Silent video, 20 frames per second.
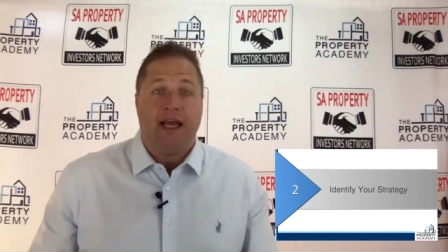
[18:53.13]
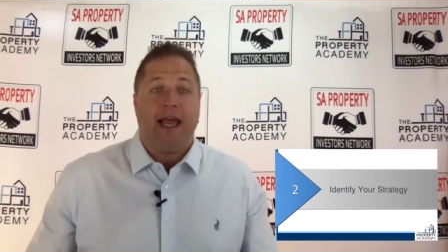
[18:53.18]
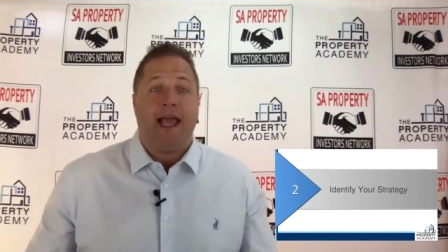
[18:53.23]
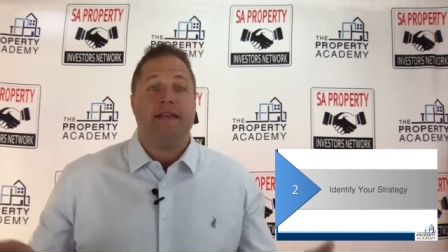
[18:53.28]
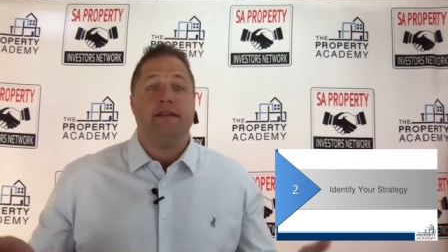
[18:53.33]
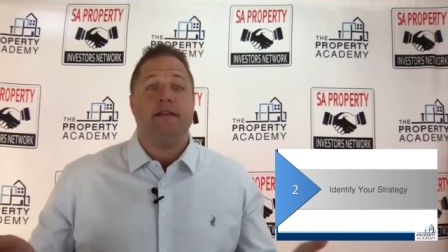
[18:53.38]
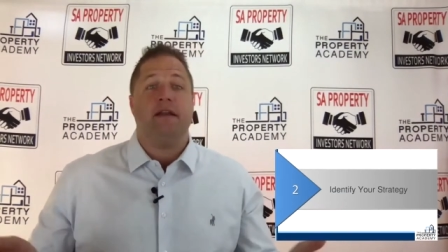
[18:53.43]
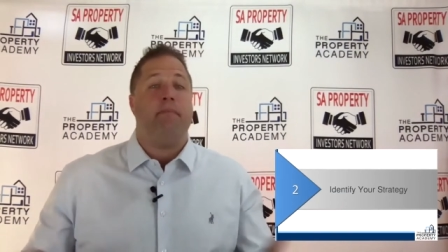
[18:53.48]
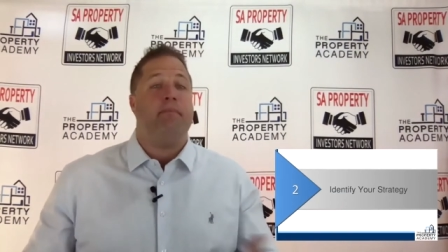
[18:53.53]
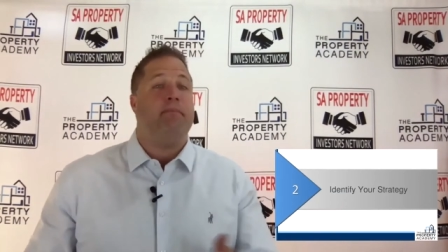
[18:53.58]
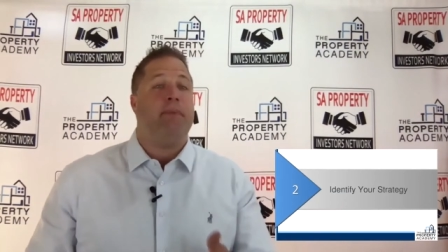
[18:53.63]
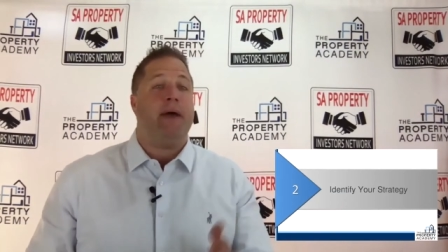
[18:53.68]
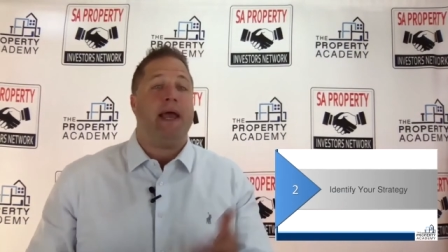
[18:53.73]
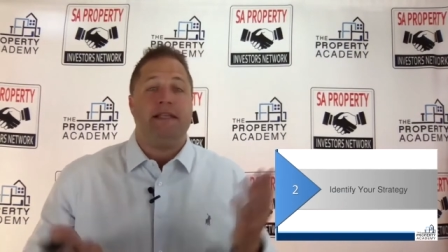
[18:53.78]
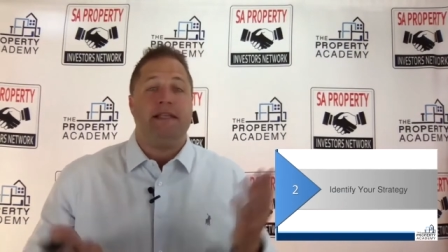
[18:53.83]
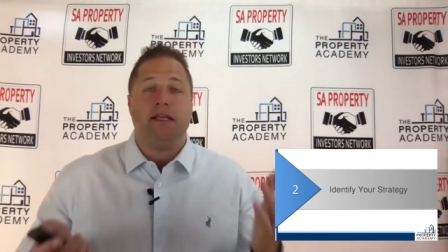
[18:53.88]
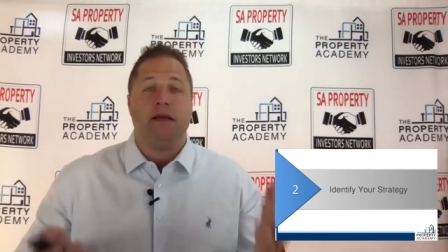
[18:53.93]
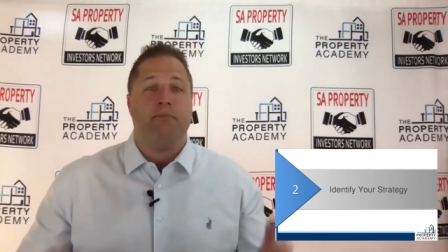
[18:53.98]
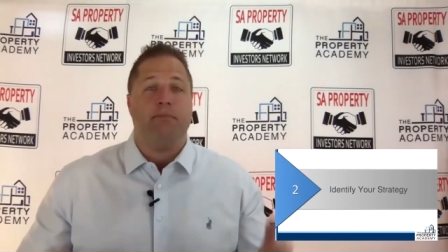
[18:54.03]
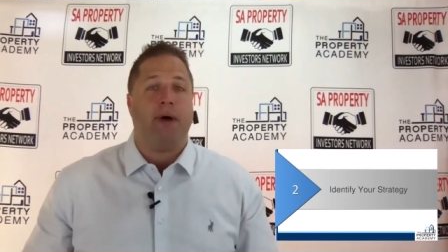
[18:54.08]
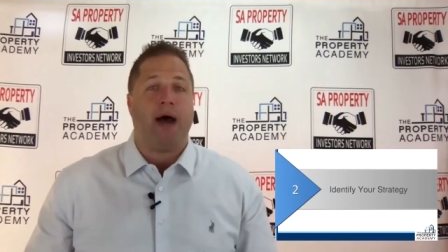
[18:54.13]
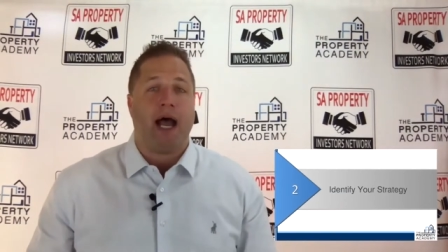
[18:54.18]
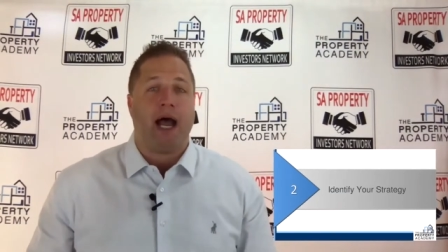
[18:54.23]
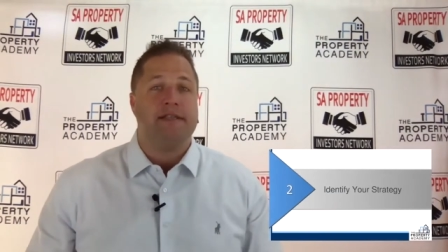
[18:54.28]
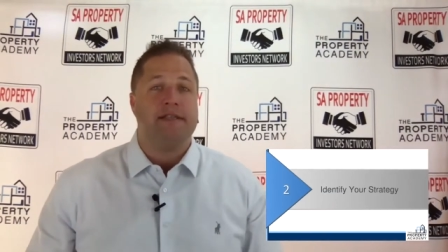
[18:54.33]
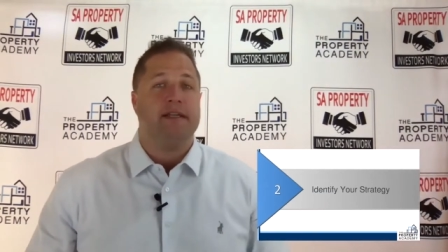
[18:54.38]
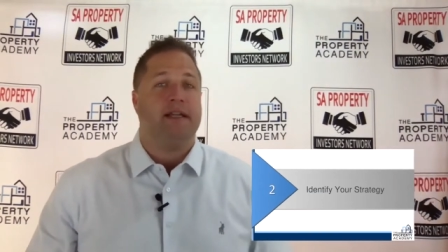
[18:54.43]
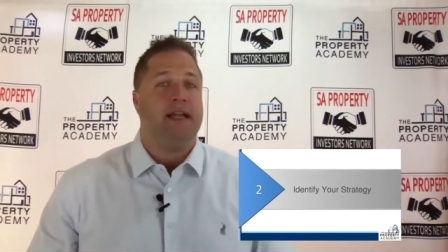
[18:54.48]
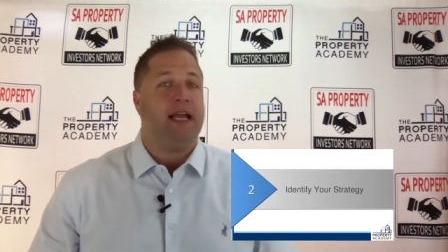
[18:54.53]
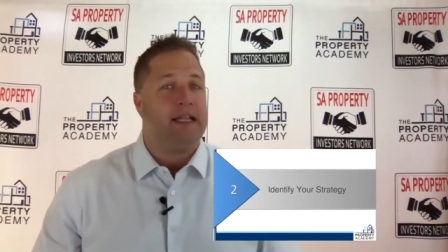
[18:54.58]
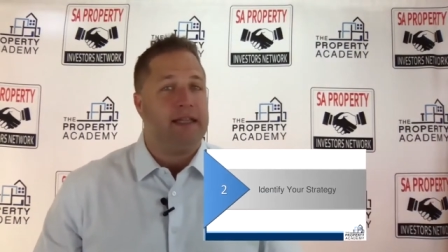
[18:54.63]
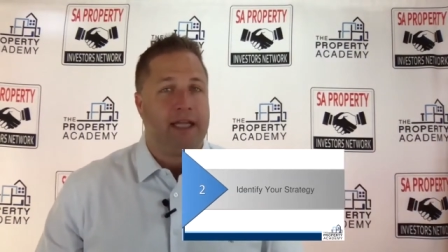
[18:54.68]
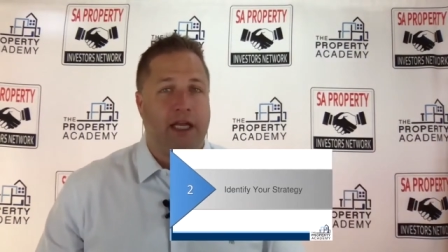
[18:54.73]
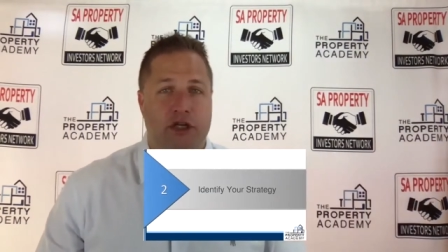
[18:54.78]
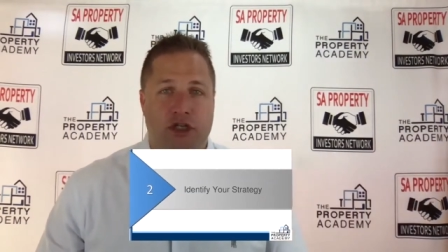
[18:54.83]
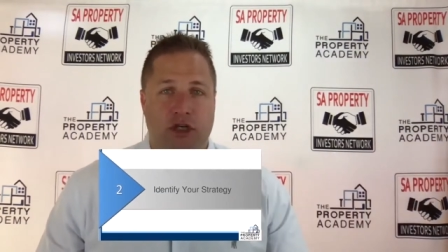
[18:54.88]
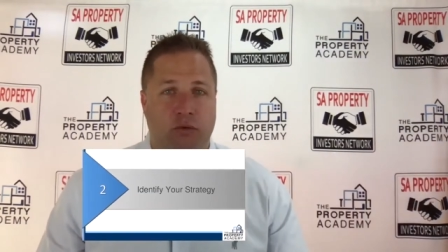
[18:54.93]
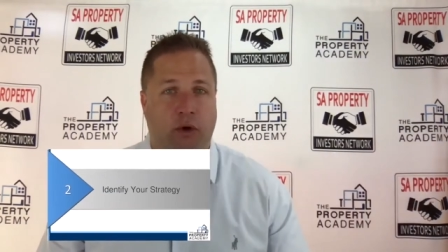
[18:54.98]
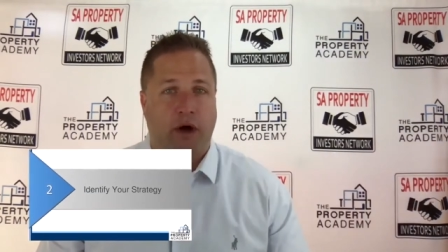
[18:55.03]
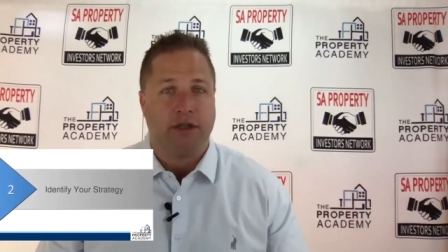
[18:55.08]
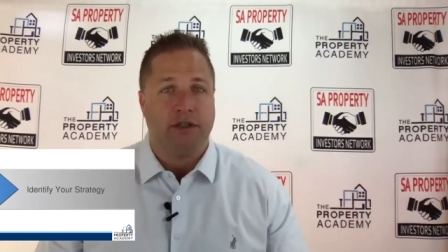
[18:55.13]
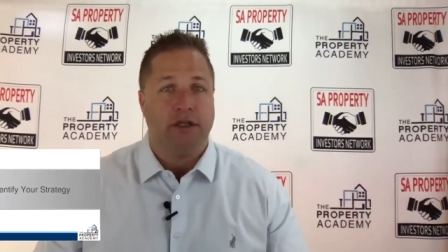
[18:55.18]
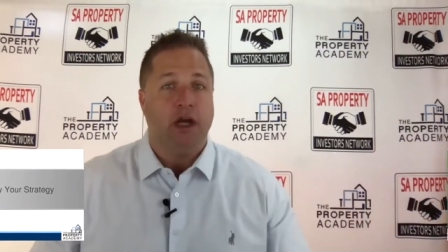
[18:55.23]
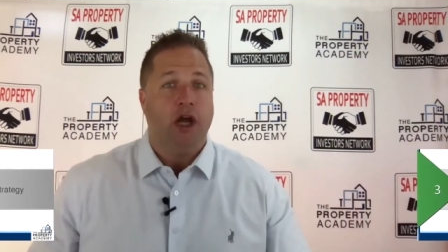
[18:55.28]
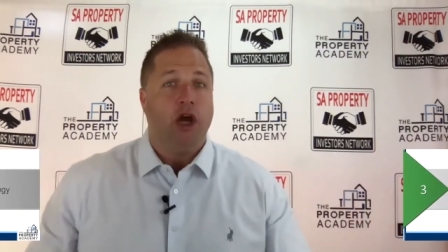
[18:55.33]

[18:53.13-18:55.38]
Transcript: Is it a basic buy-to-let that you want?